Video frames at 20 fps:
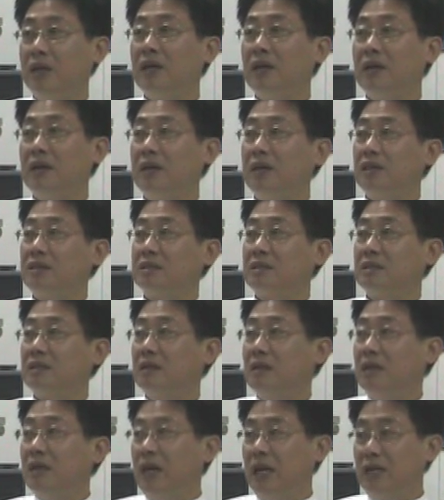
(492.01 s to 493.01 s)

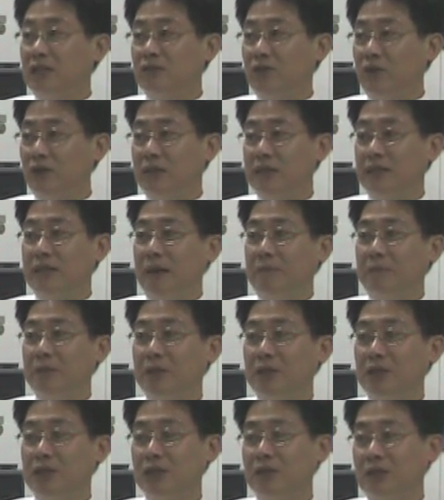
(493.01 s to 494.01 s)
As for the
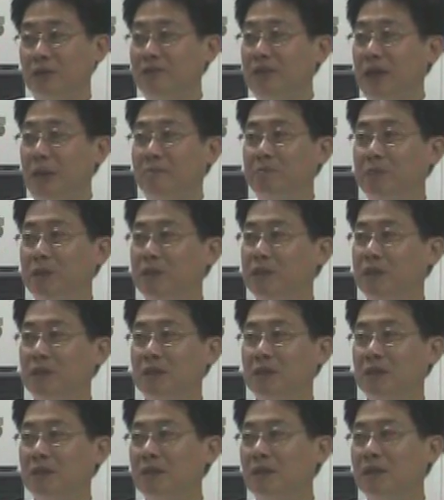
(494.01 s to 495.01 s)
demolition of temples and
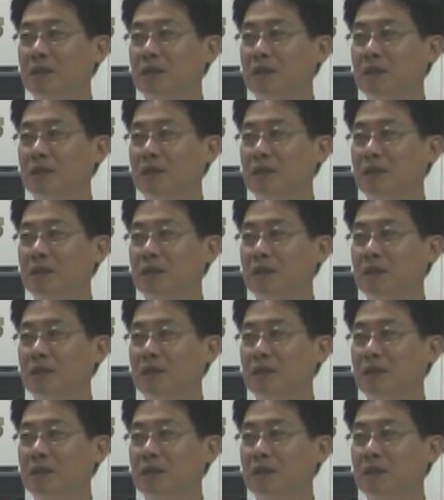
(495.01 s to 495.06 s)
all,